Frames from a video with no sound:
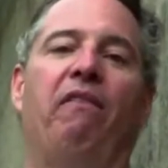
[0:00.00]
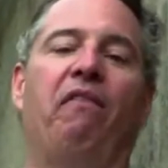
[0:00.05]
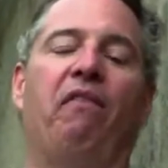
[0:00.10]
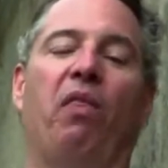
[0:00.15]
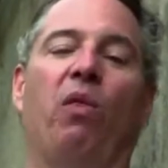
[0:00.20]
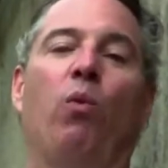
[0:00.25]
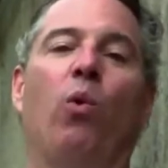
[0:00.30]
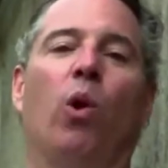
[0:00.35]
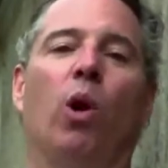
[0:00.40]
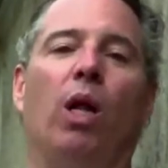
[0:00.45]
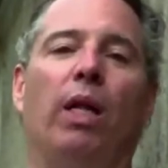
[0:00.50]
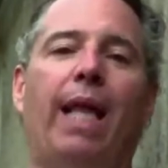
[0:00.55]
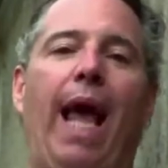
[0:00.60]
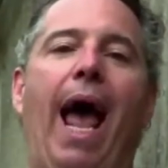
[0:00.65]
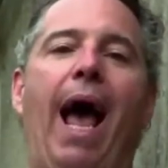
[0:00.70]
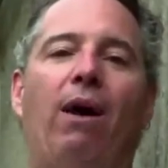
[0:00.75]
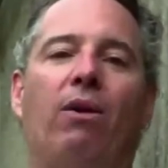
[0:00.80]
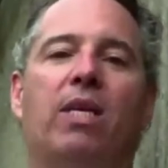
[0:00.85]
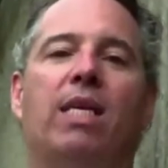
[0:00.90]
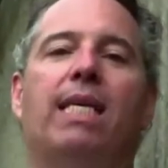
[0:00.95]
for the world
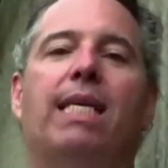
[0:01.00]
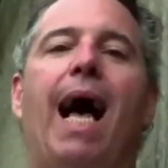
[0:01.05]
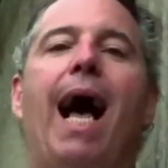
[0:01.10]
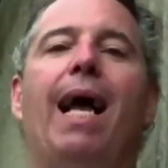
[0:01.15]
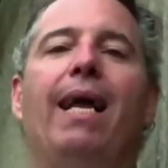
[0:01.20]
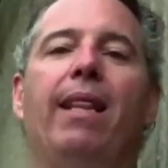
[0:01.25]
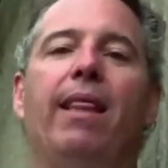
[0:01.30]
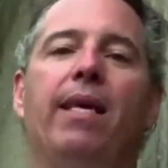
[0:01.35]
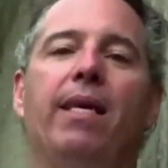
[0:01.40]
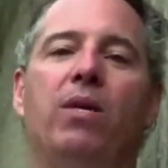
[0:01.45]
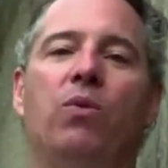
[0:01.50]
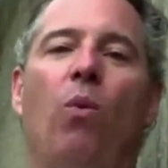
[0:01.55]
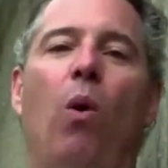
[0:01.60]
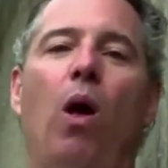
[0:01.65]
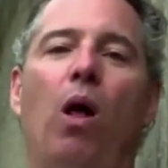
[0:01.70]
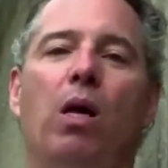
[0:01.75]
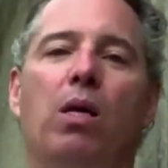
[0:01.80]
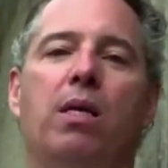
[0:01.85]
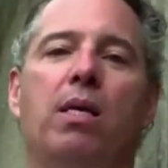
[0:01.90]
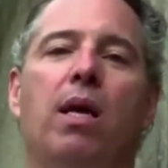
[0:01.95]
outside these
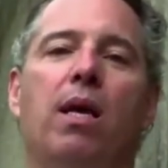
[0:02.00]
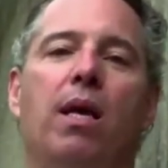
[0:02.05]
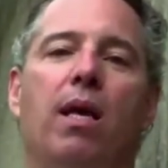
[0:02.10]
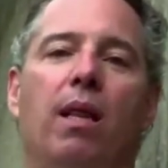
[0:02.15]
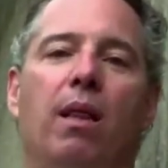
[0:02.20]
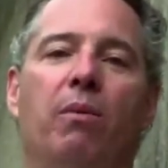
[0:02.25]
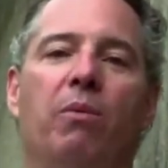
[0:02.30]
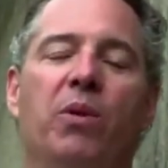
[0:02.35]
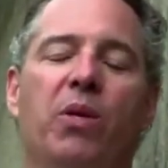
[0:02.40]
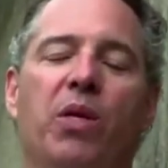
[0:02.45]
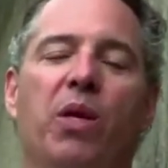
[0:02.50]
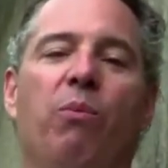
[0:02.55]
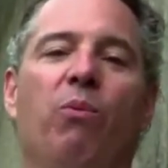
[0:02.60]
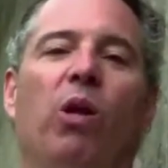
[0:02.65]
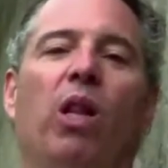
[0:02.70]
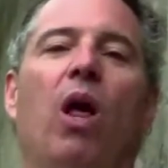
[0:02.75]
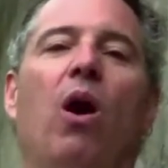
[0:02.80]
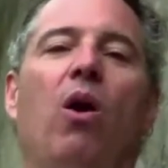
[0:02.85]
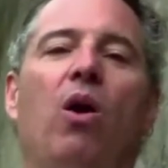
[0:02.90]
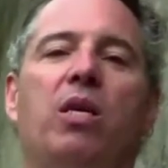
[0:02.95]
walls. The museum
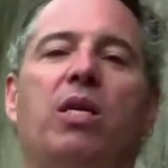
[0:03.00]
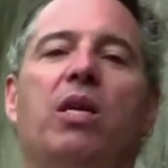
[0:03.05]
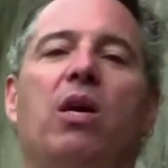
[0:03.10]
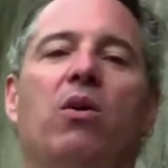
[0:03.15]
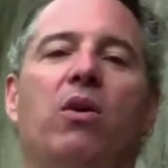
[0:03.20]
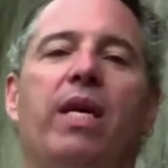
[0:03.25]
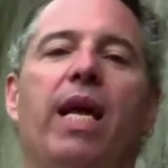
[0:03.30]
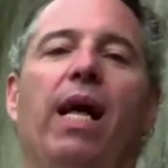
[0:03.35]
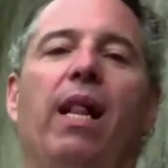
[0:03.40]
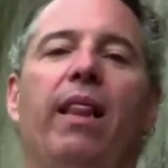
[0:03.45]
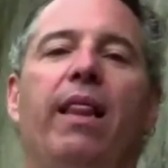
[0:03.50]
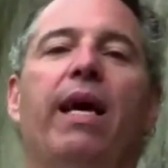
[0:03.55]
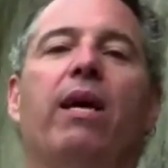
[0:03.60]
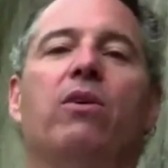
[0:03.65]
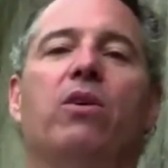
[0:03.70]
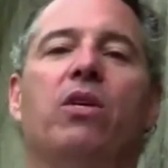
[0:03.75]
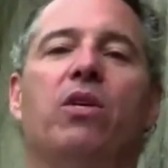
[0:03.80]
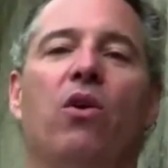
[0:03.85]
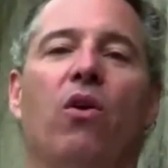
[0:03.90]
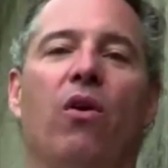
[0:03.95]
will also tell their
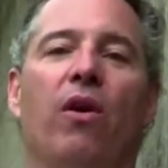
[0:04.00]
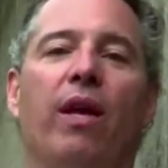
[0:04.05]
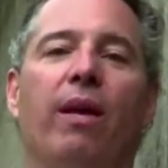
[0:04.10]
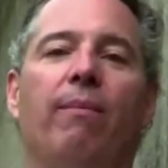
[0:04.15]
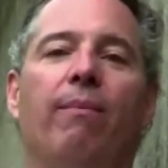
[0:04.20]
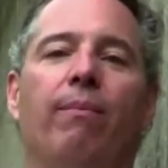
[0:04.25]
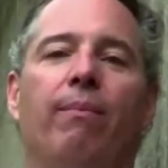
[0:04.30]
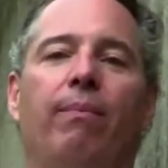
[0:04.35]
story.